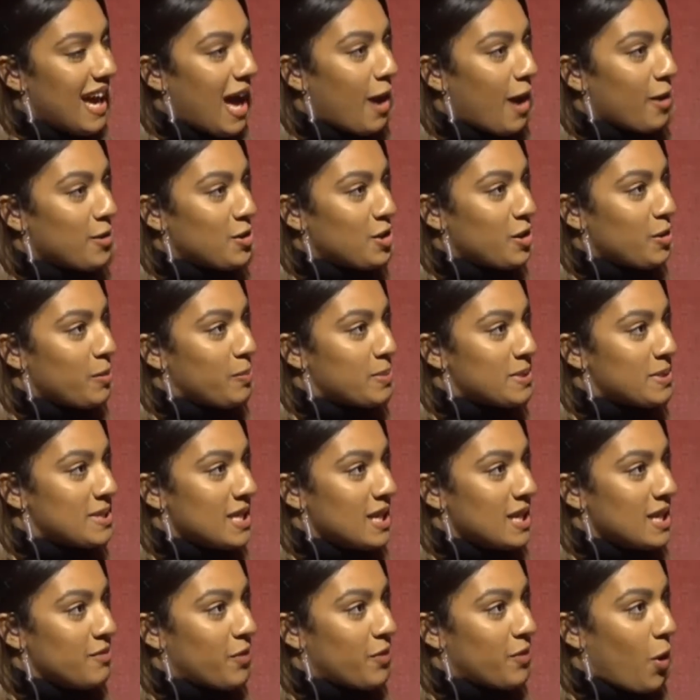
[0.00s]
How do you
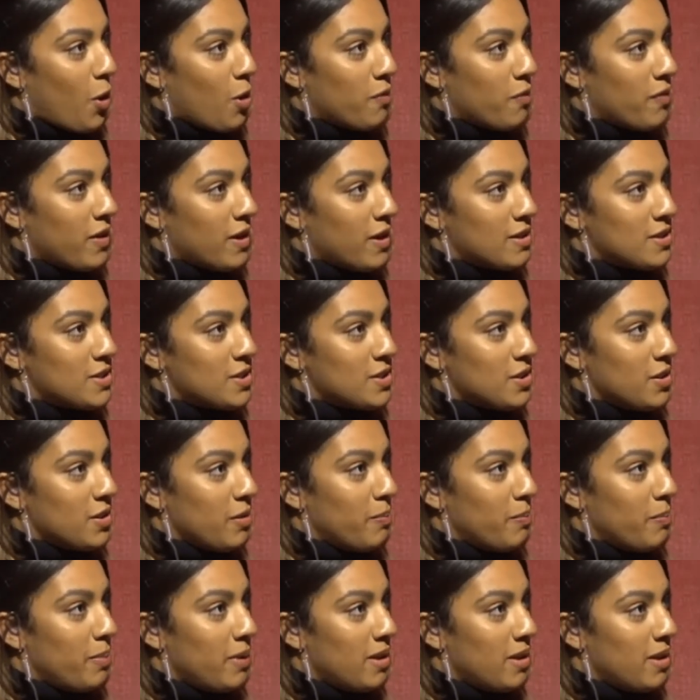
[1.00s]
perceive COVID to
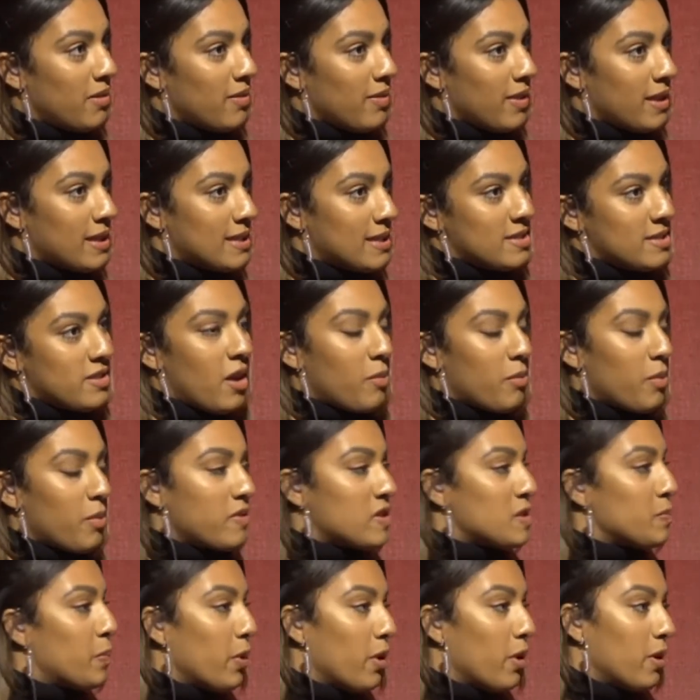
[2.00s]
be, let's start with
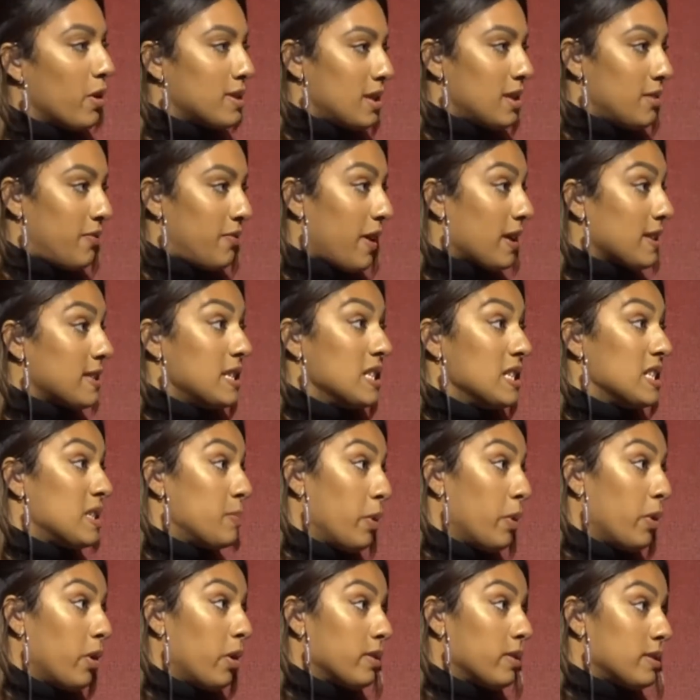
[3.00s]
sports, affecting
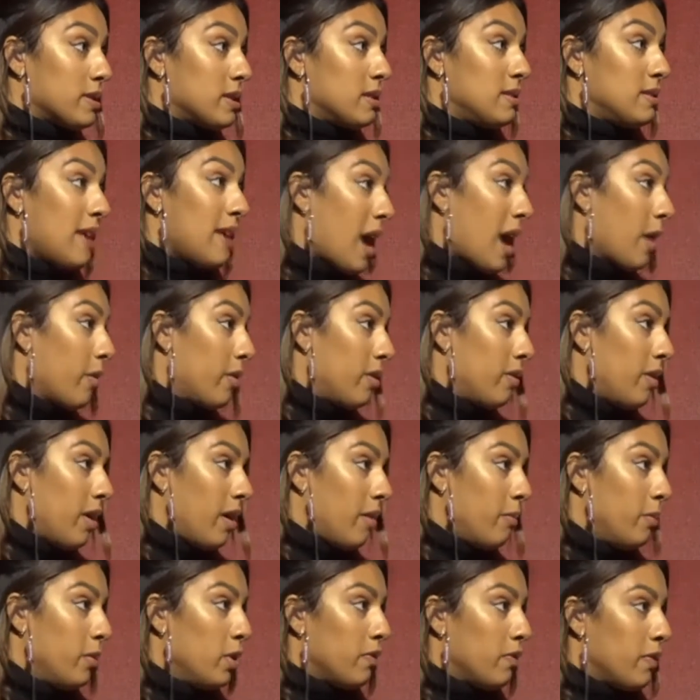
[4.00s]
sports now
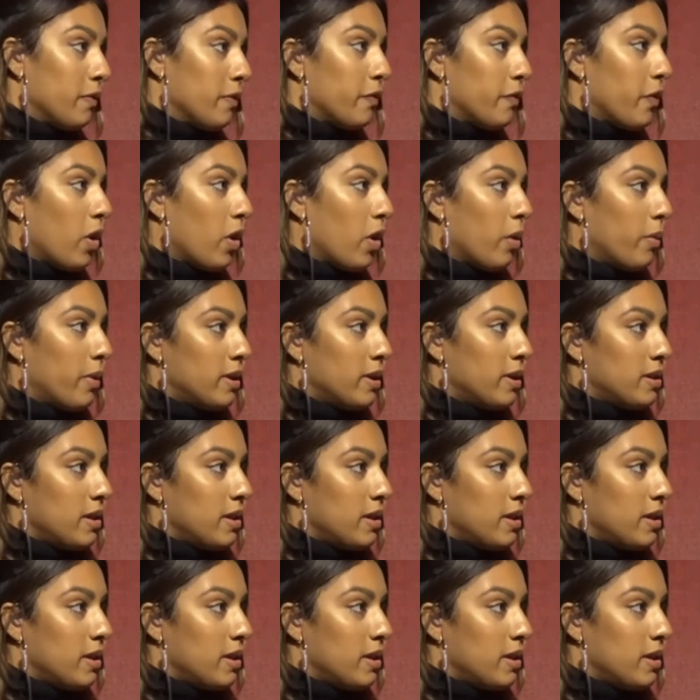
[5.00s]
and moving forward?